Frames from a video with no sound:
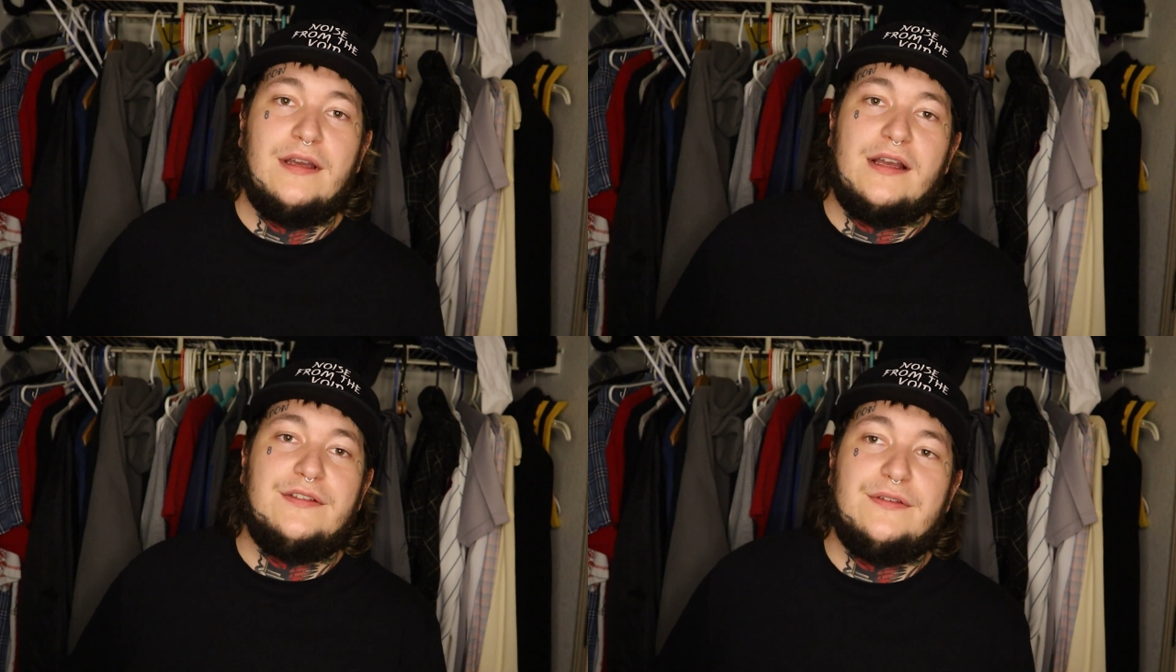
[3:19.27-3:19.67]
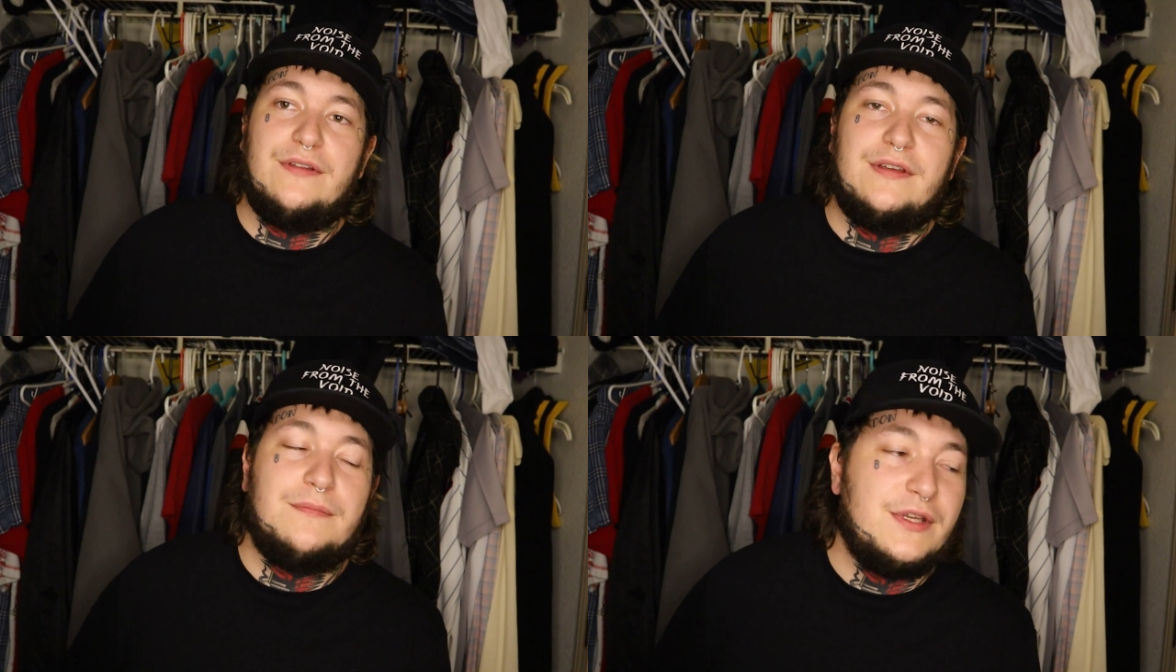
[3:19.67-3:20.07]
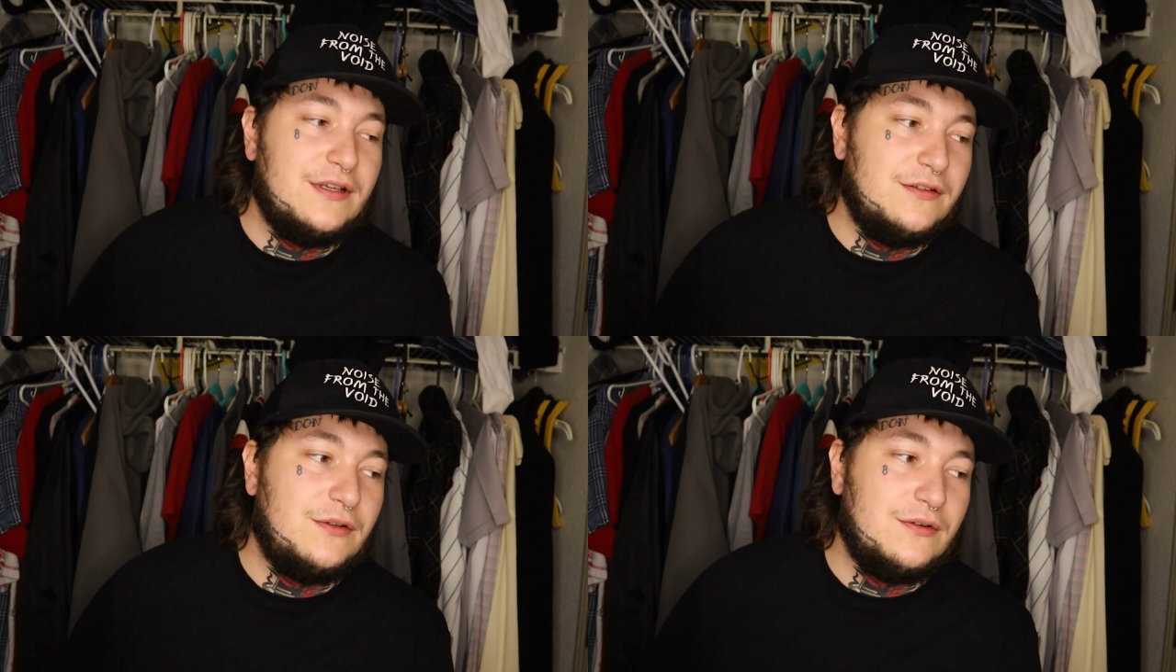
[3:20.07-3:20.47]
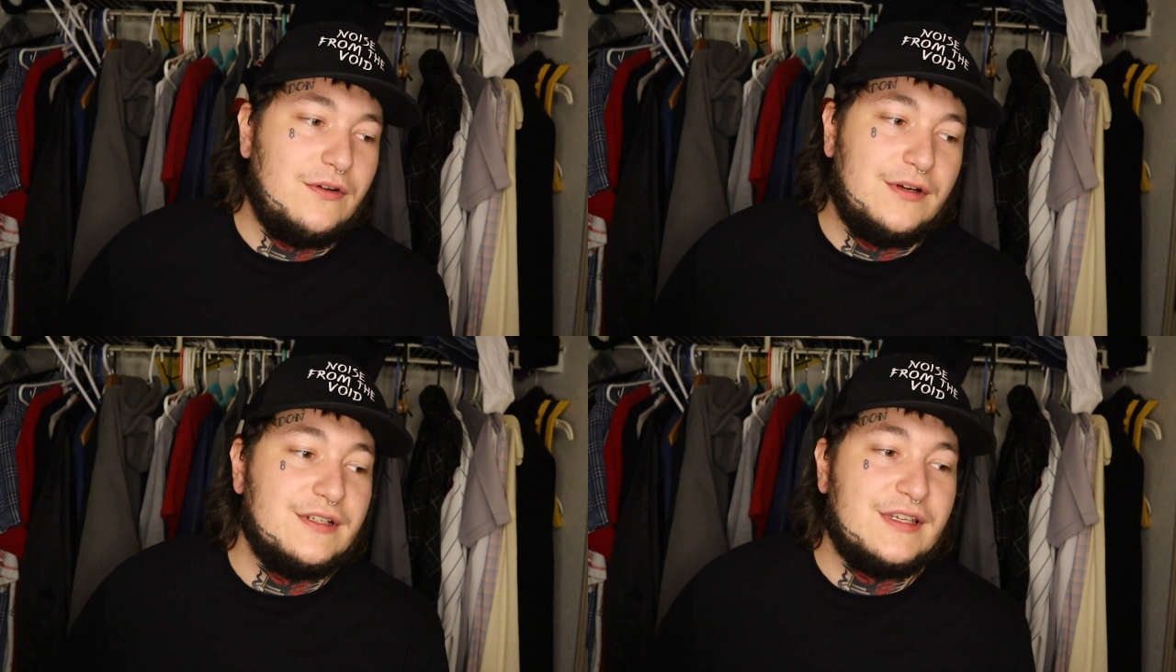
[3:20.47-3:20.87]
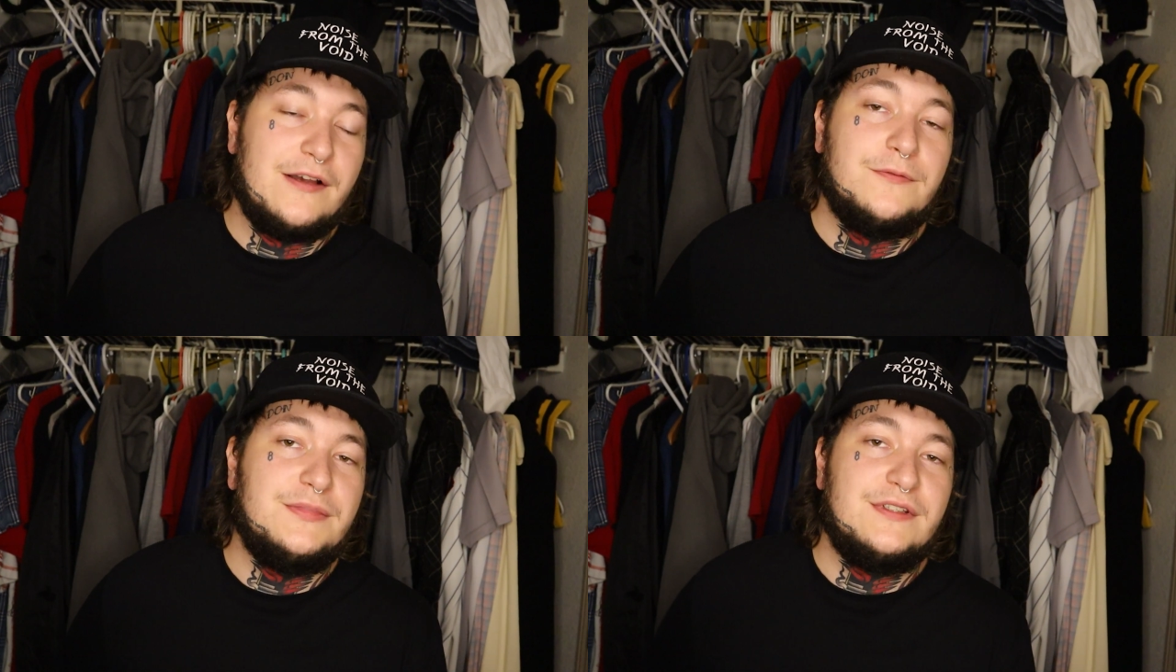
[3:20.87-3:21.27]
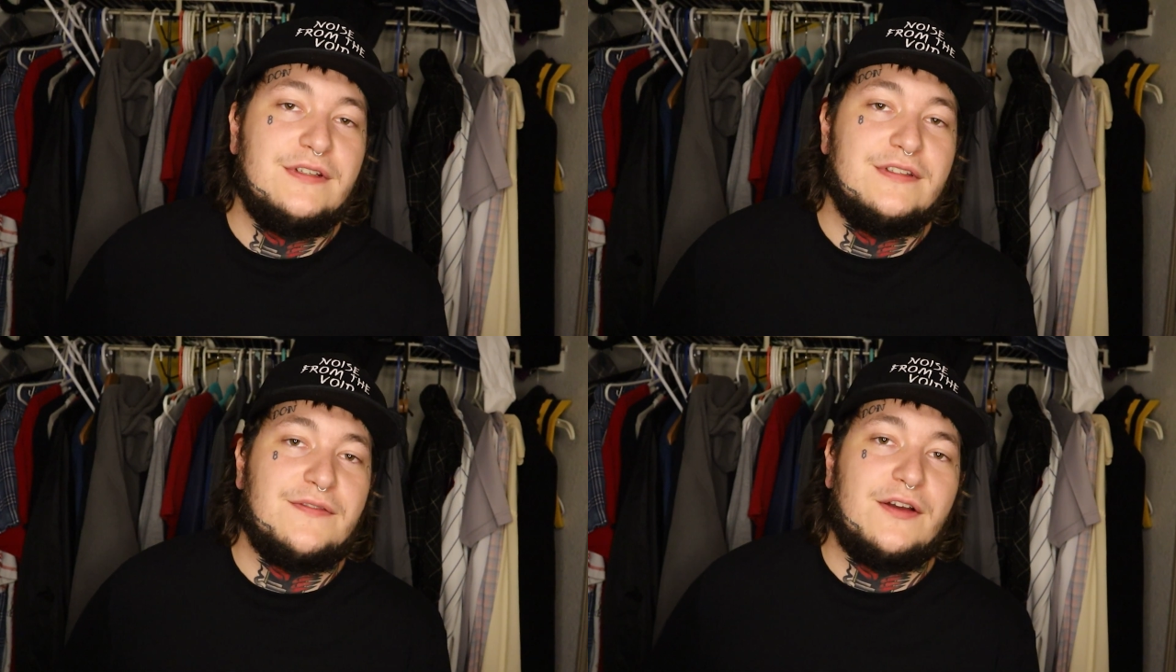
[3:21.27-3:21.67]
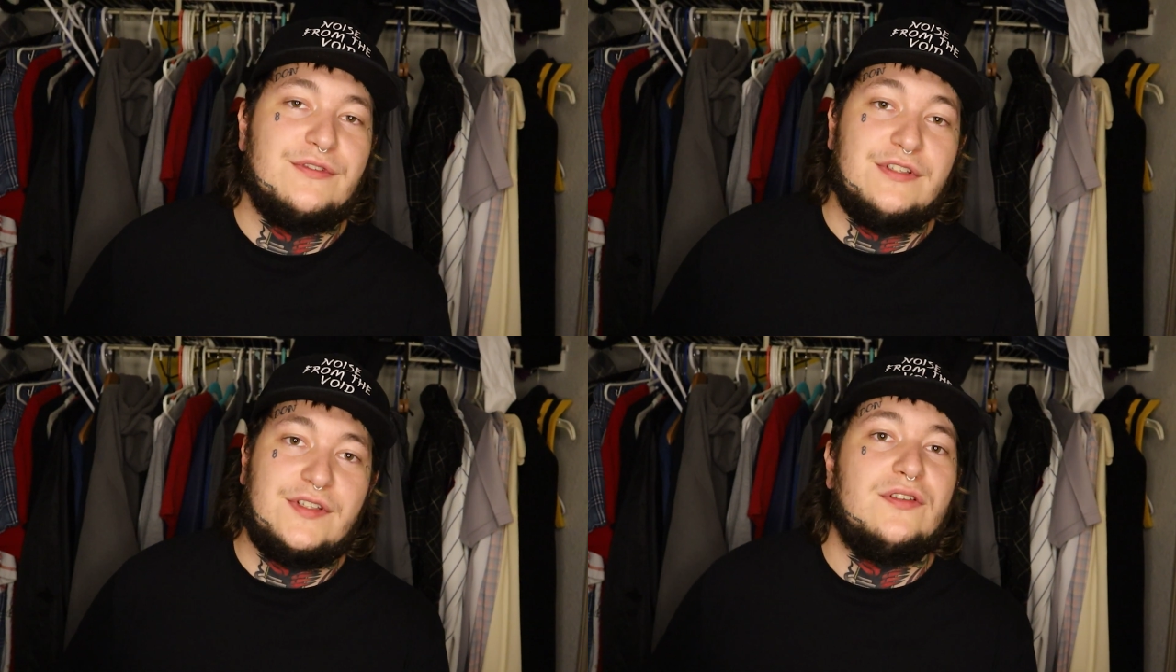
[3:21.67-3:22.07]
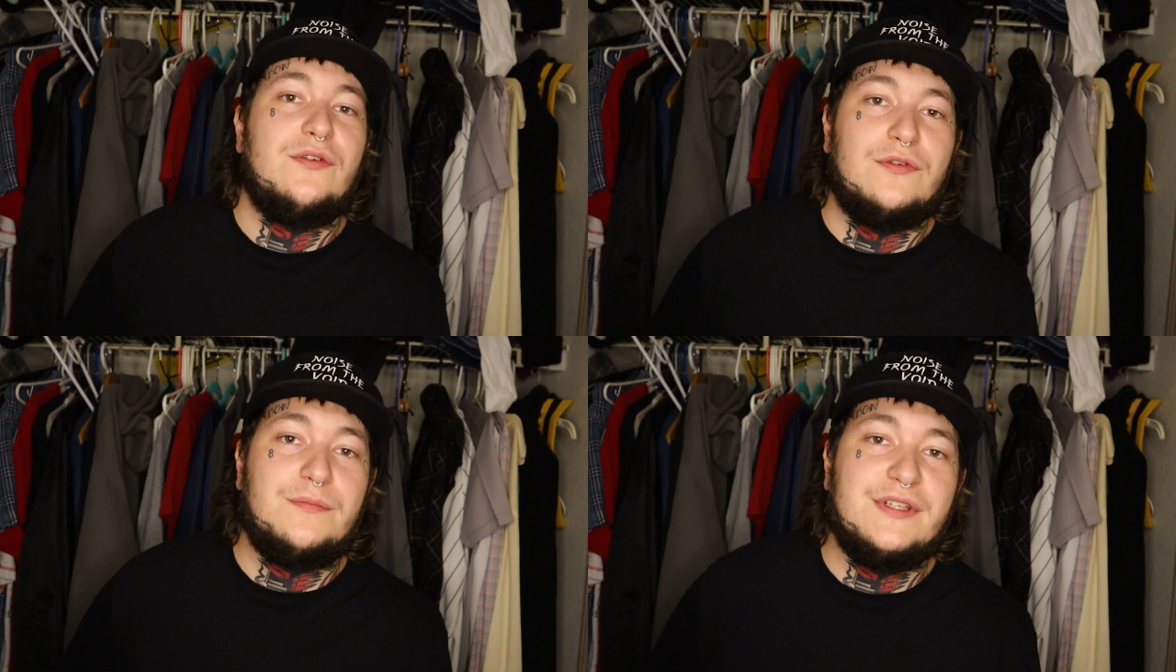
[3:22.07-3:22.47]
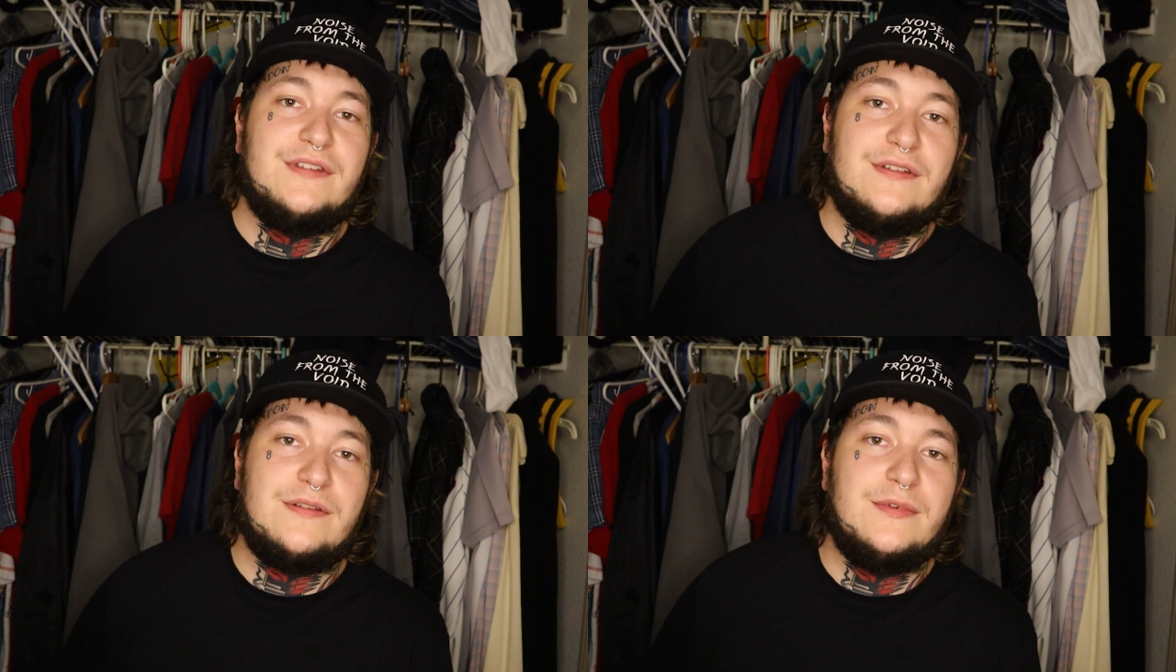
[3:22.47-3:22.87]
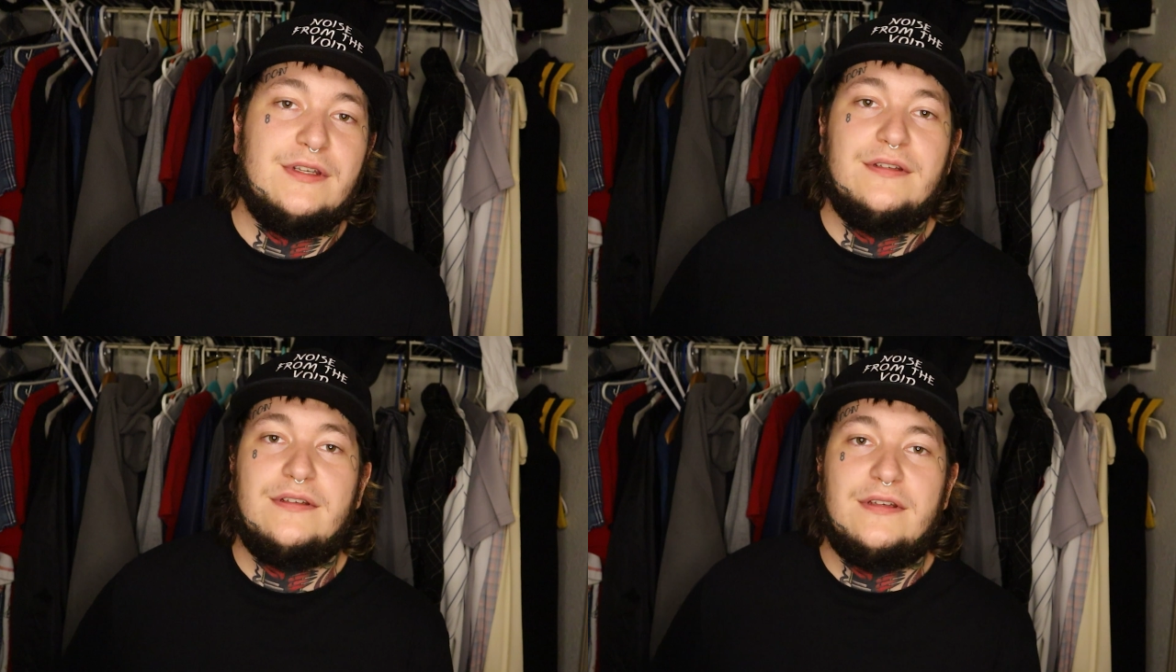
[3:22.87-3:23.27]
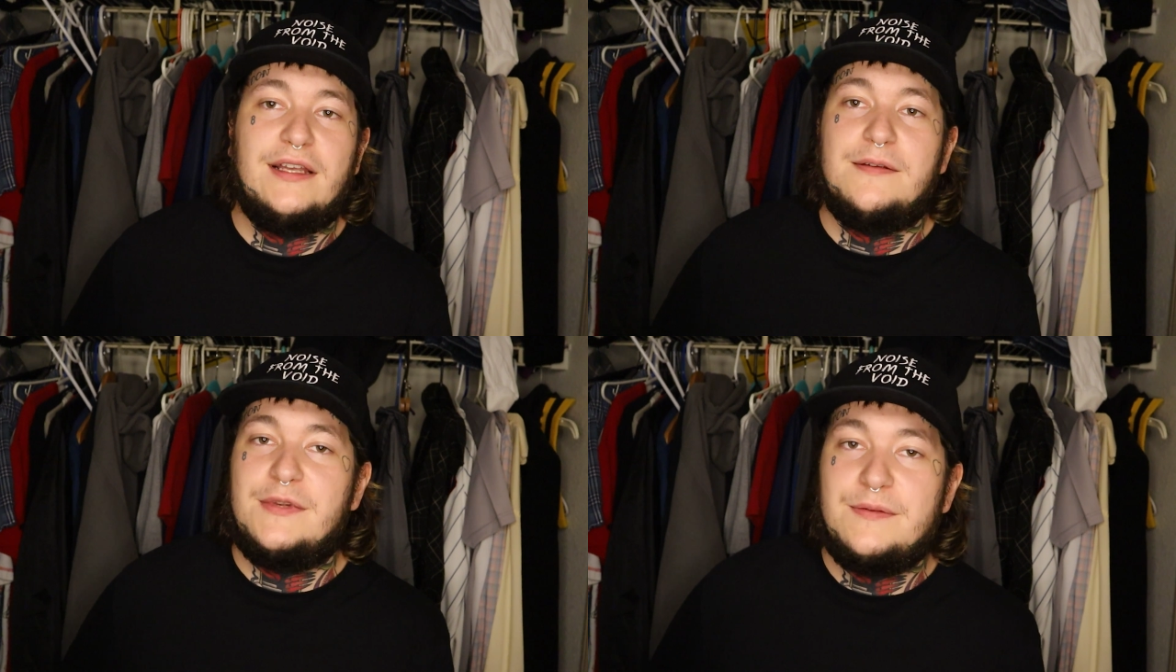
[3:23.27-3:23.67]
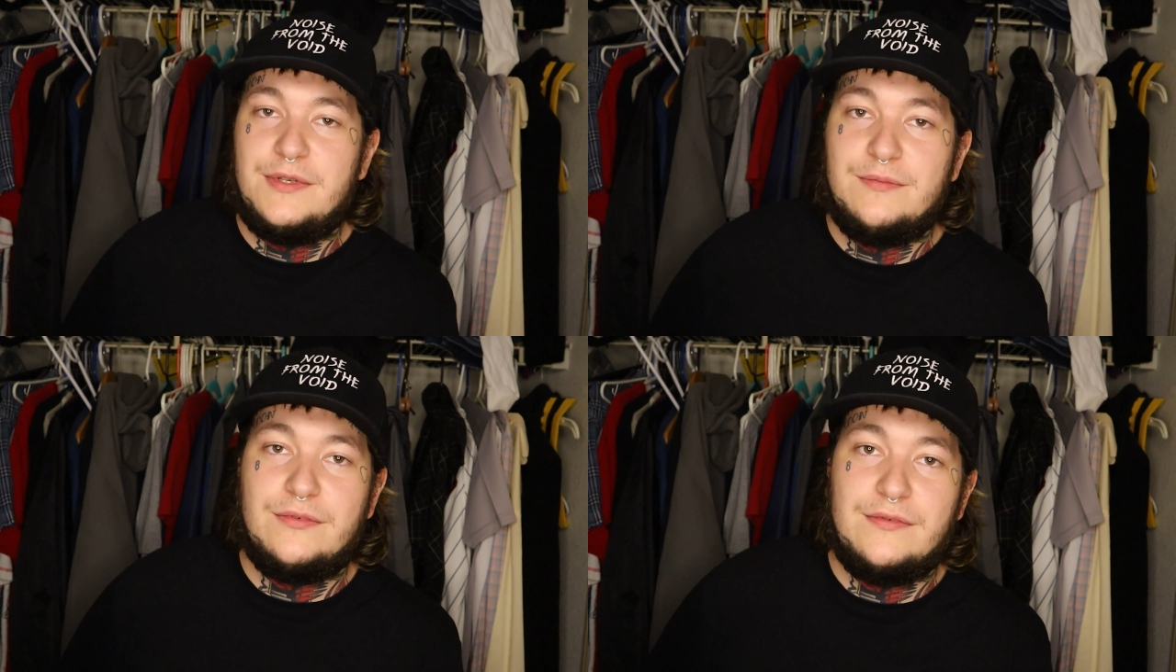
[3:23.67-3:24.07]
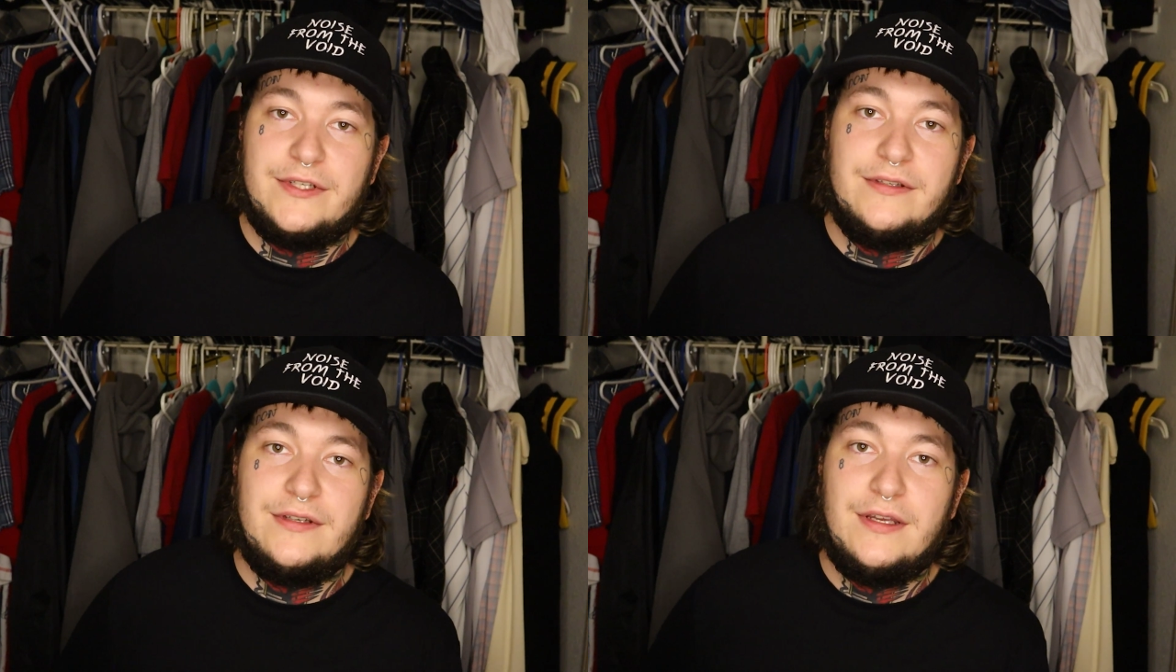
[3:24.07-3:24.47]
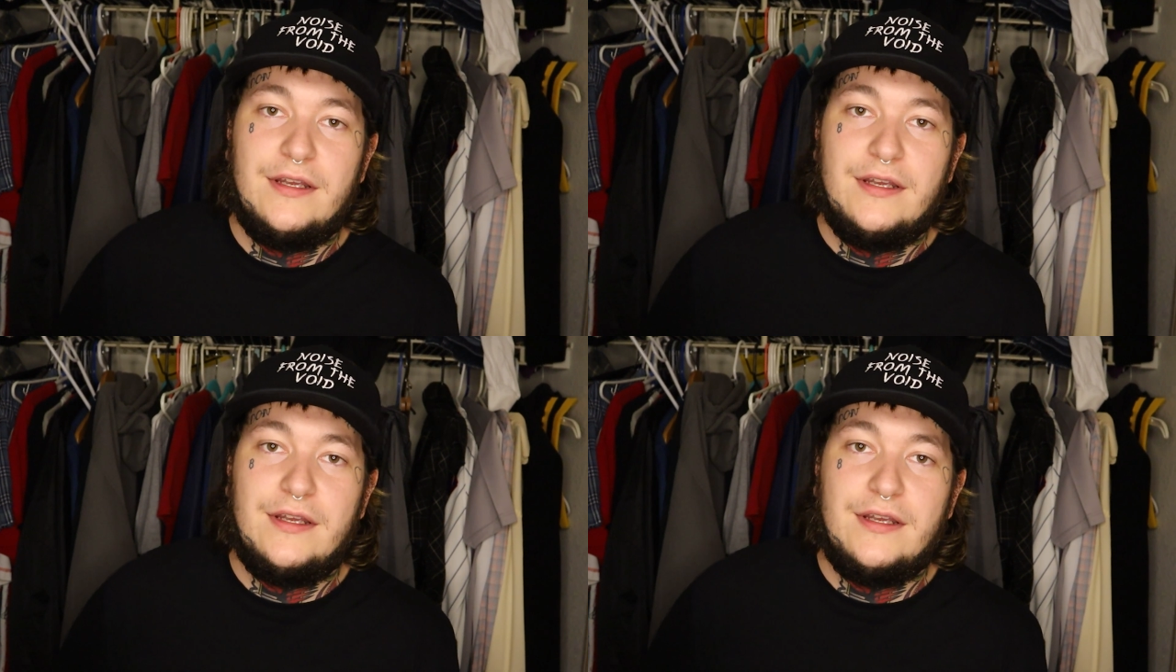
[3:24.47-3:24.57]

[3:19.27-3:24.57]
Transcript: I do think being a local artist helps, because if I was just a local businessman, not that many people would